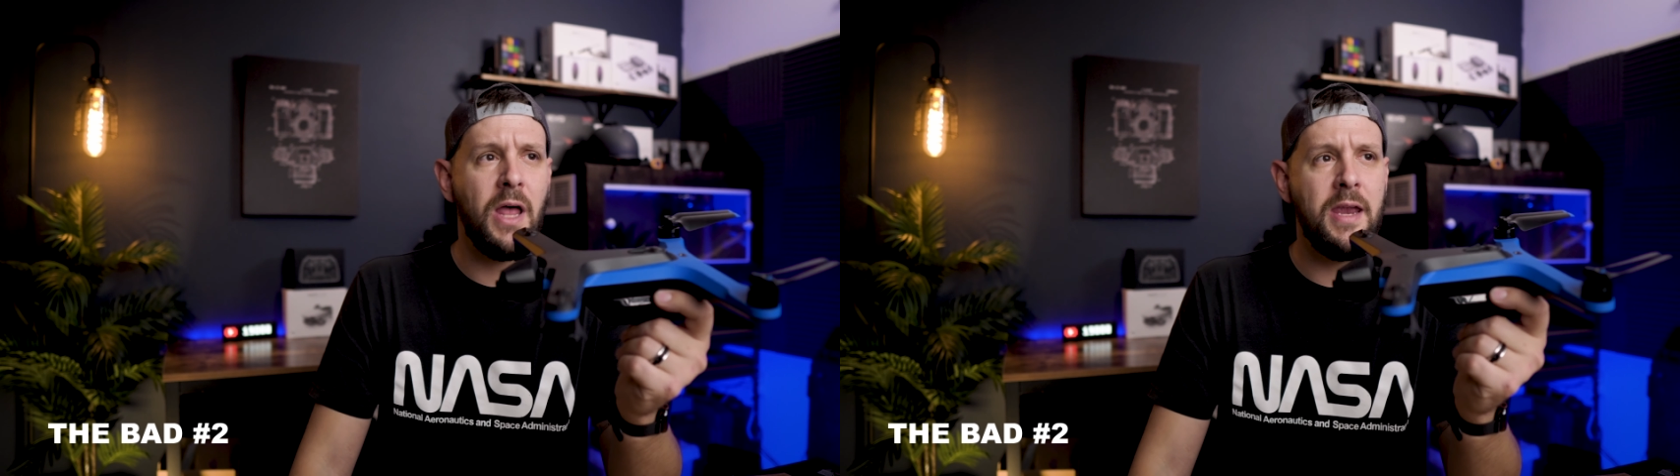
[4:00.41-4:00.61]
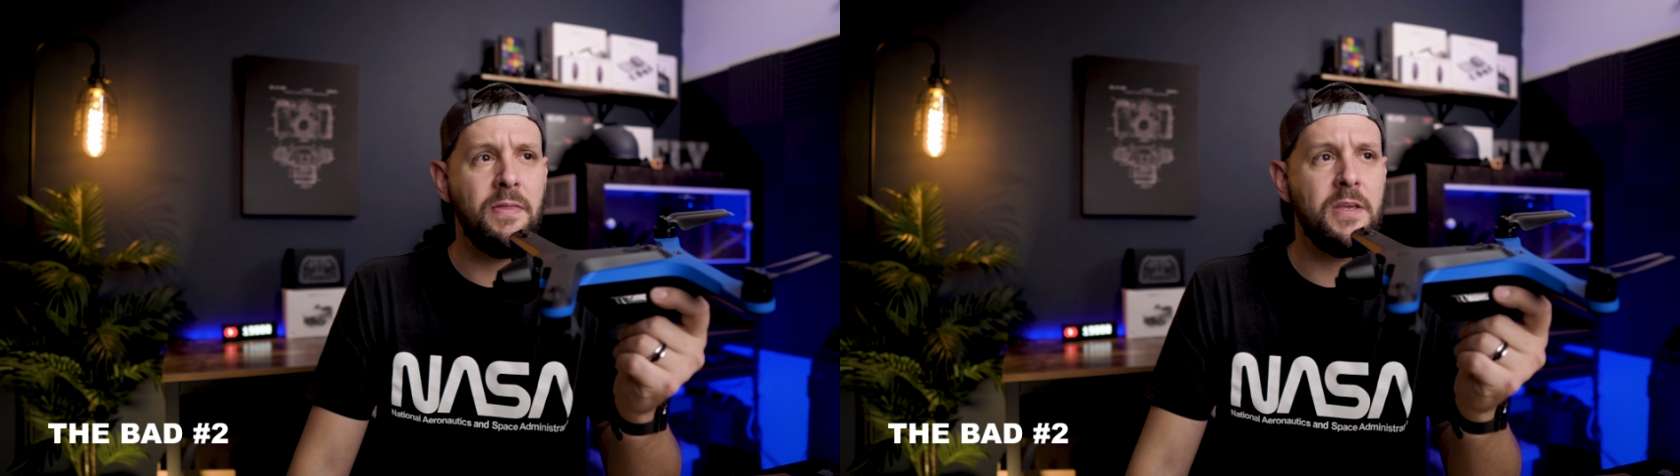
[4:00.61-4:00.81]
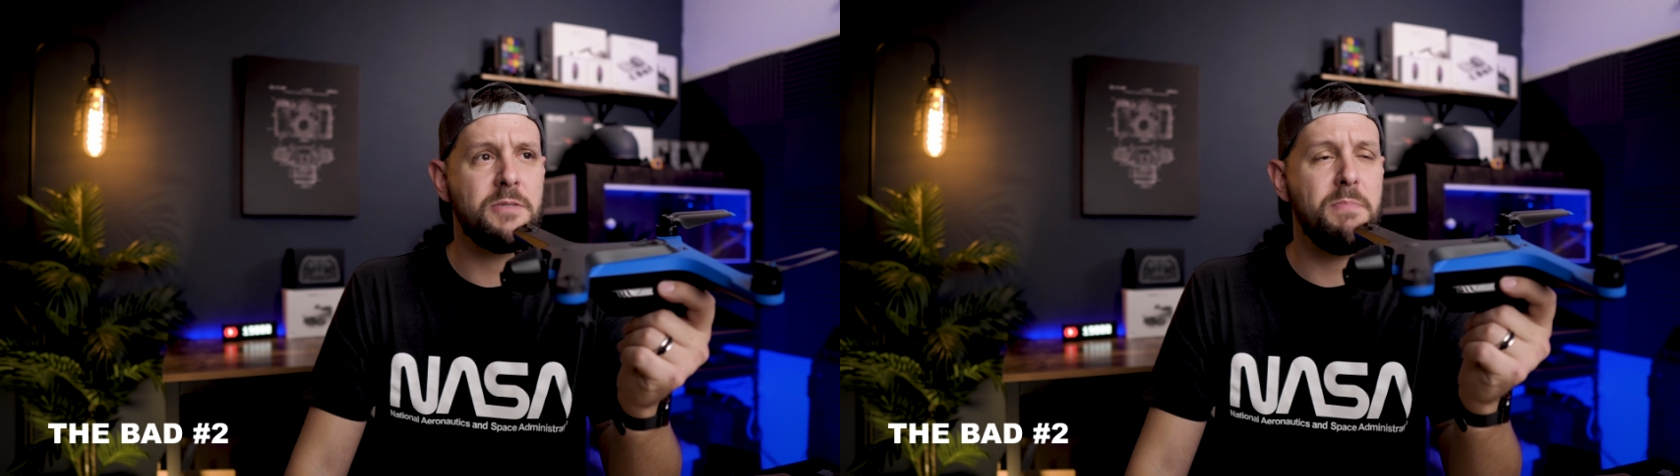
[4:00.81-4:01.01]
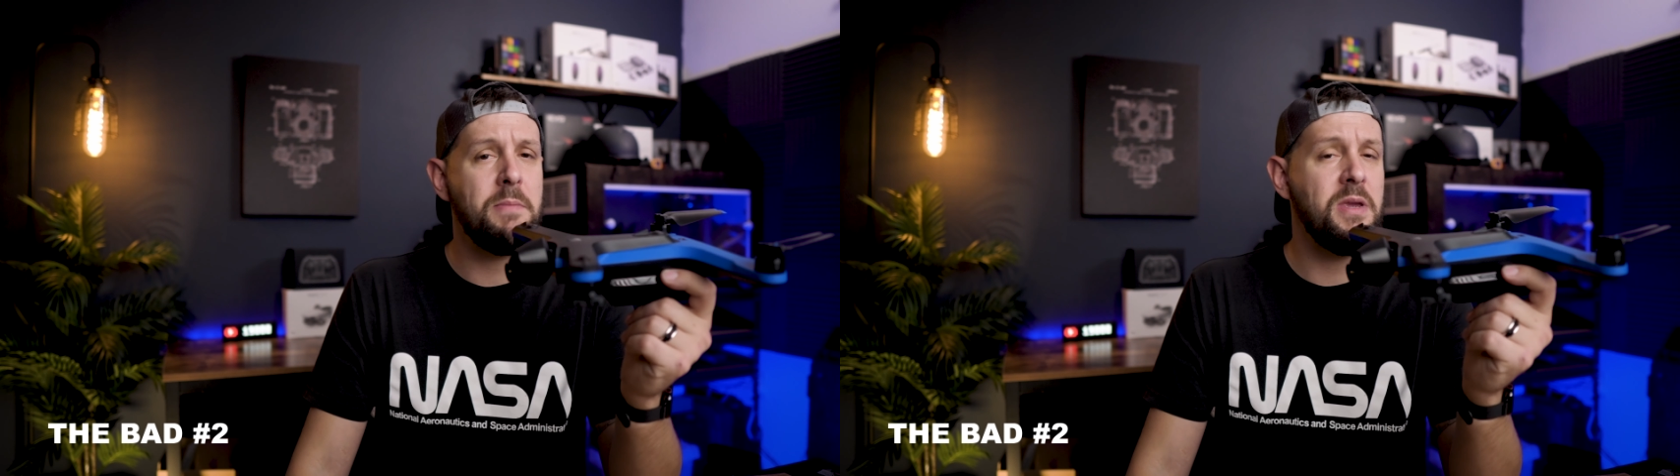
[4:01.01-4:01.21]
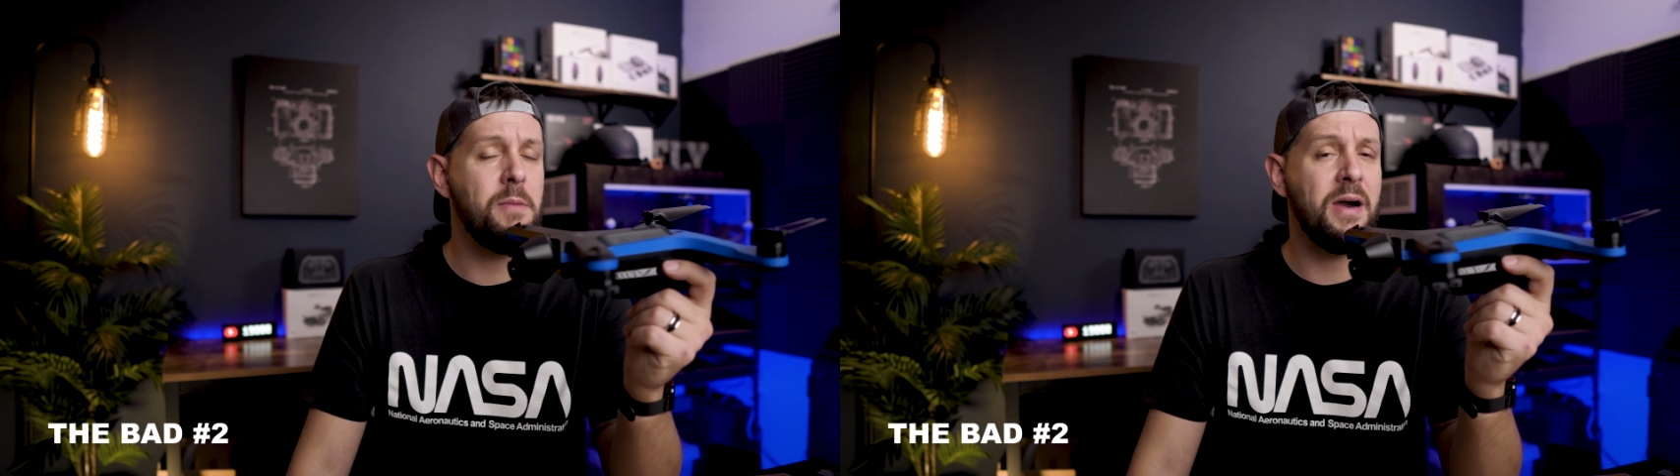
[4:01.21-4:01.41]
flying this
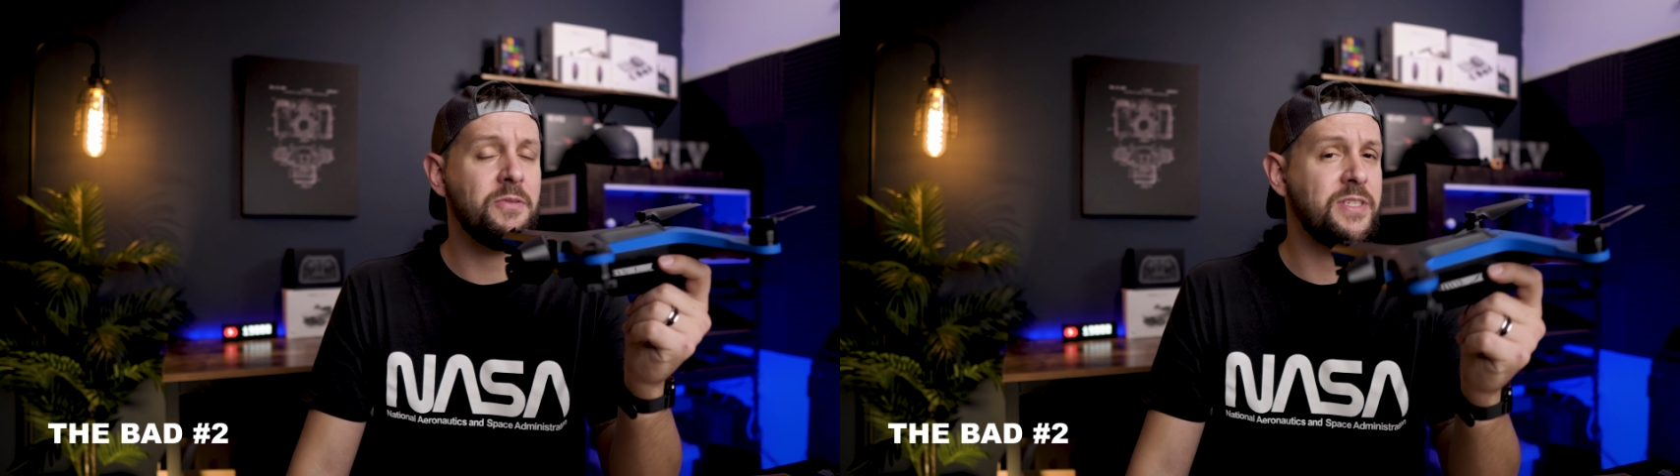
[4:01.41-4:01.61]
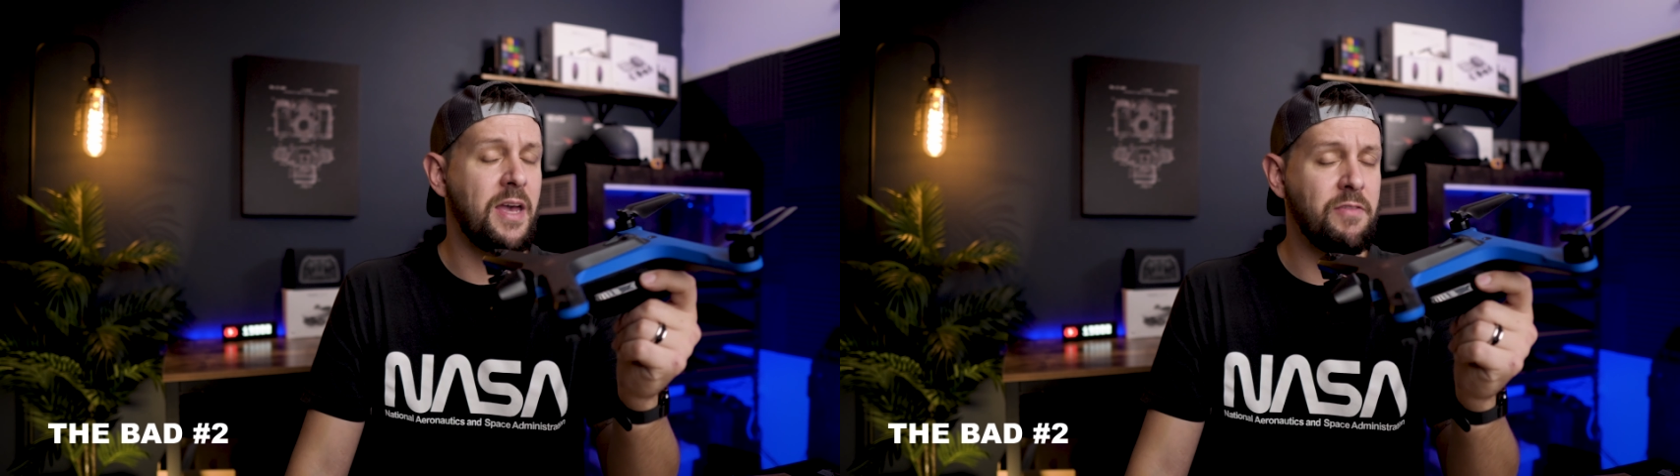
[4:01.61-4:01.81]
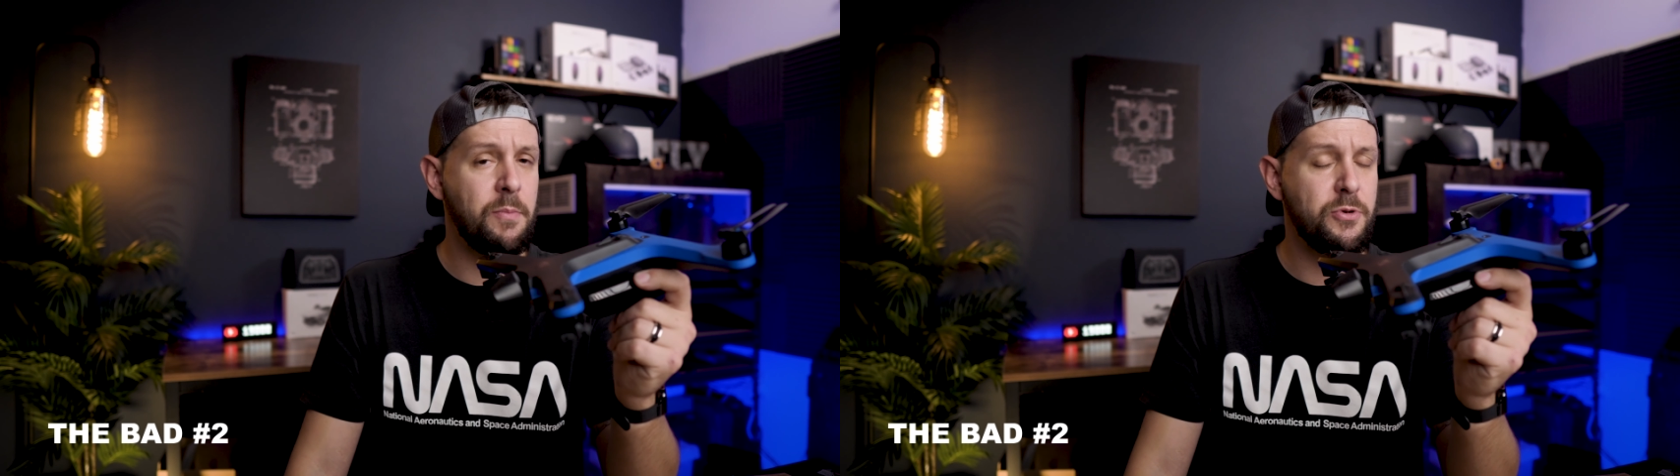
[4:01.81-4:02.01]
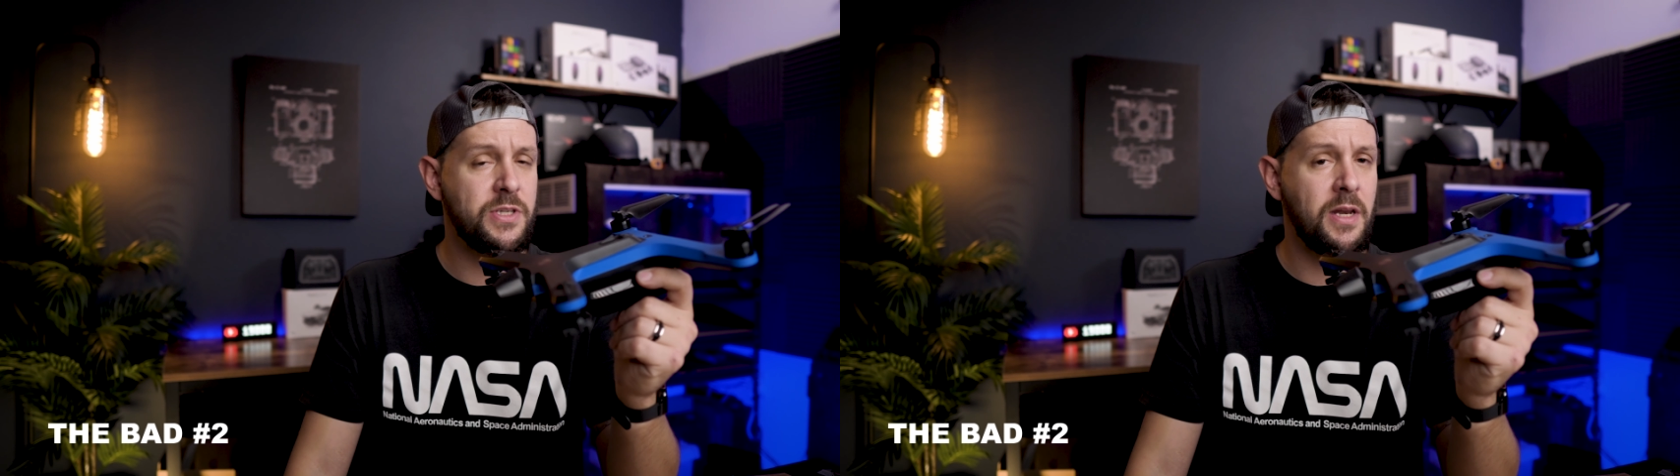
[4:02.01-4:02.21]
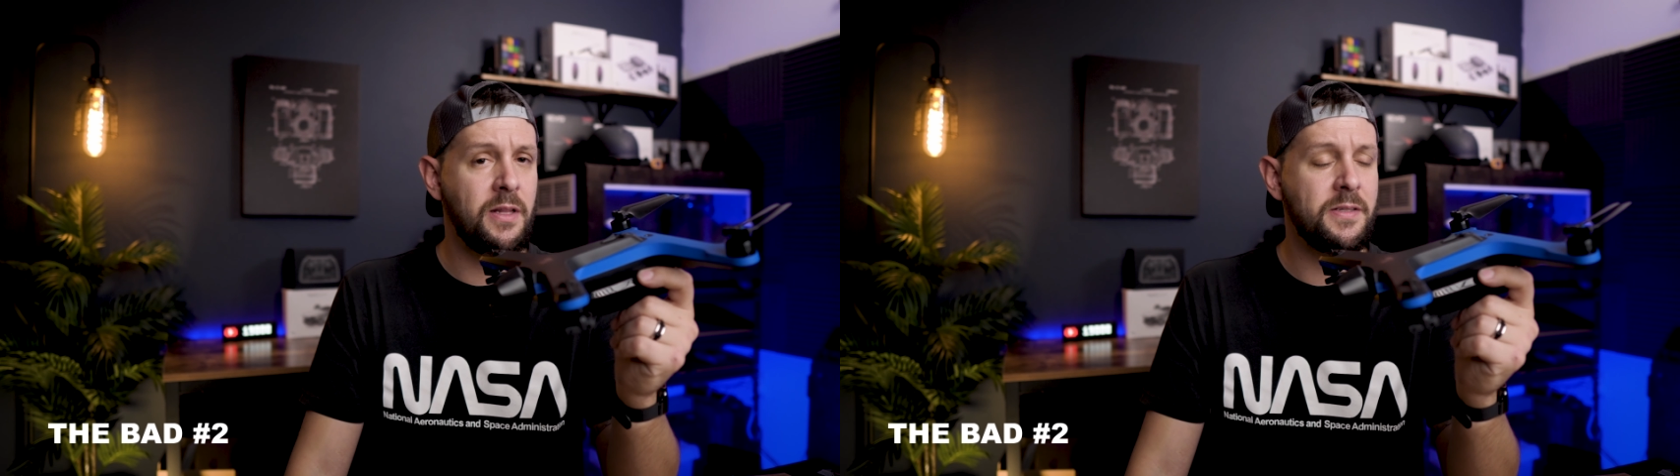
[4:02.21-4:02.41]
maybe about
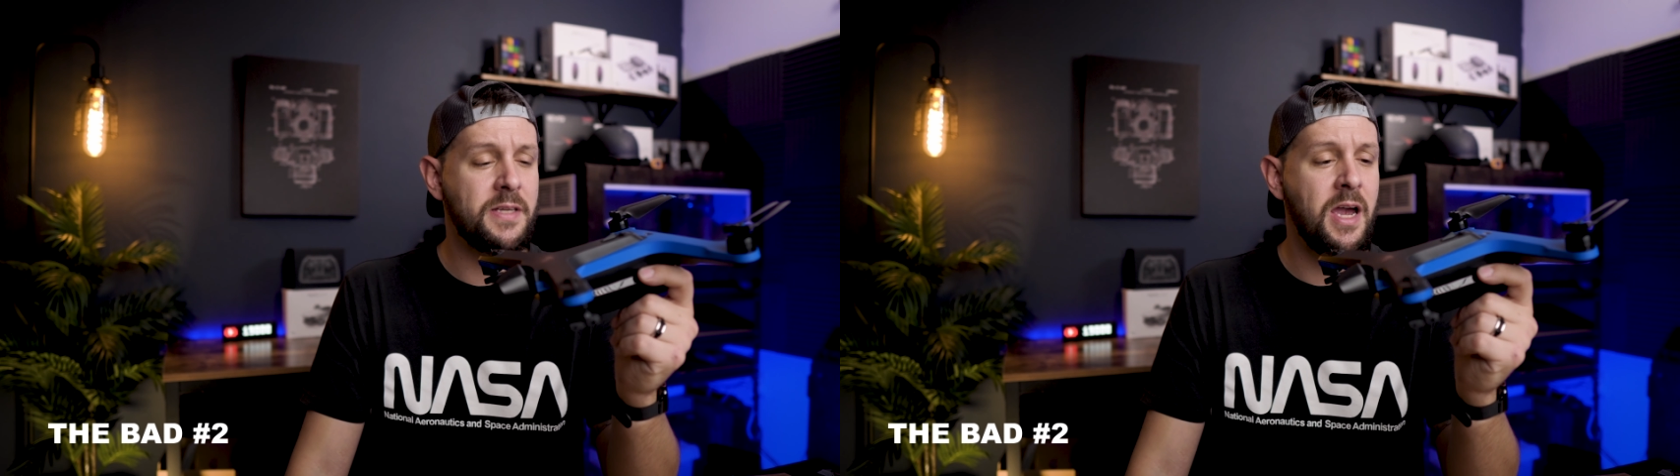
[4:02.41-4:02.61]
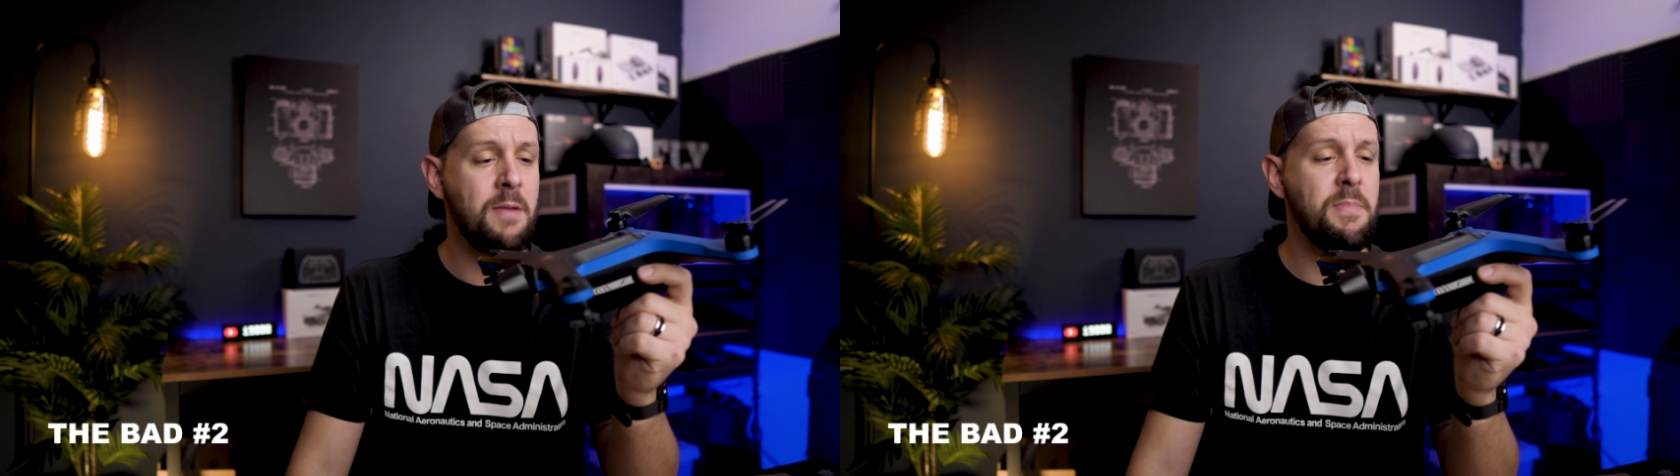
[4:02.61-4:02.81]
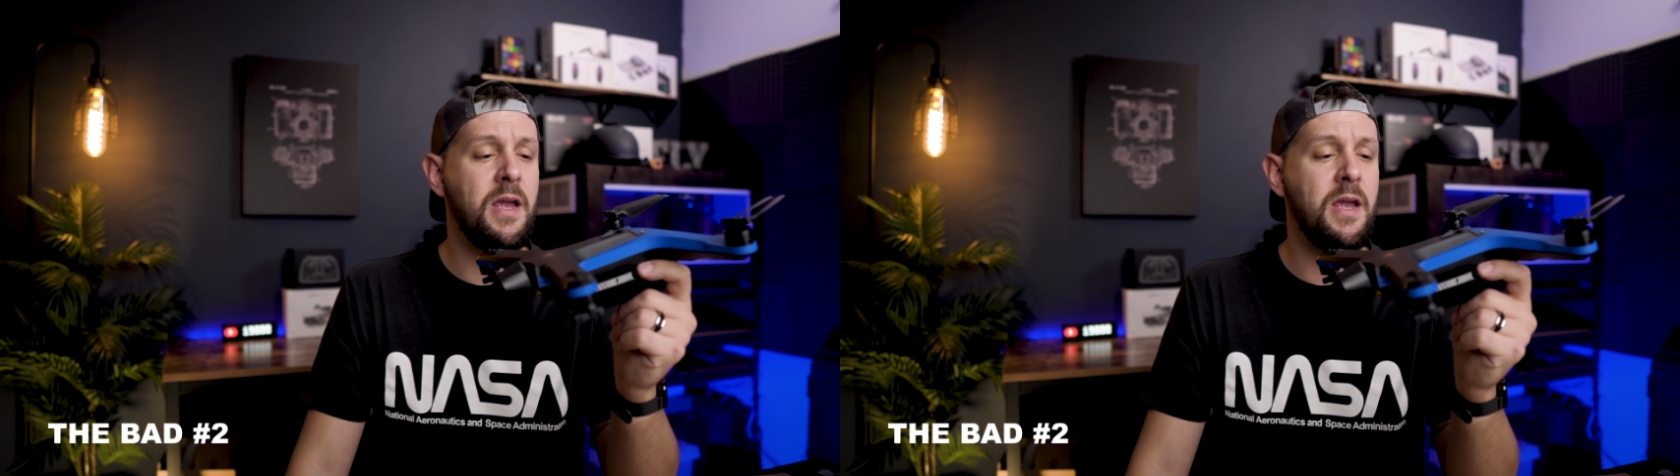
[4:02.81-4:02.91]
70% of the time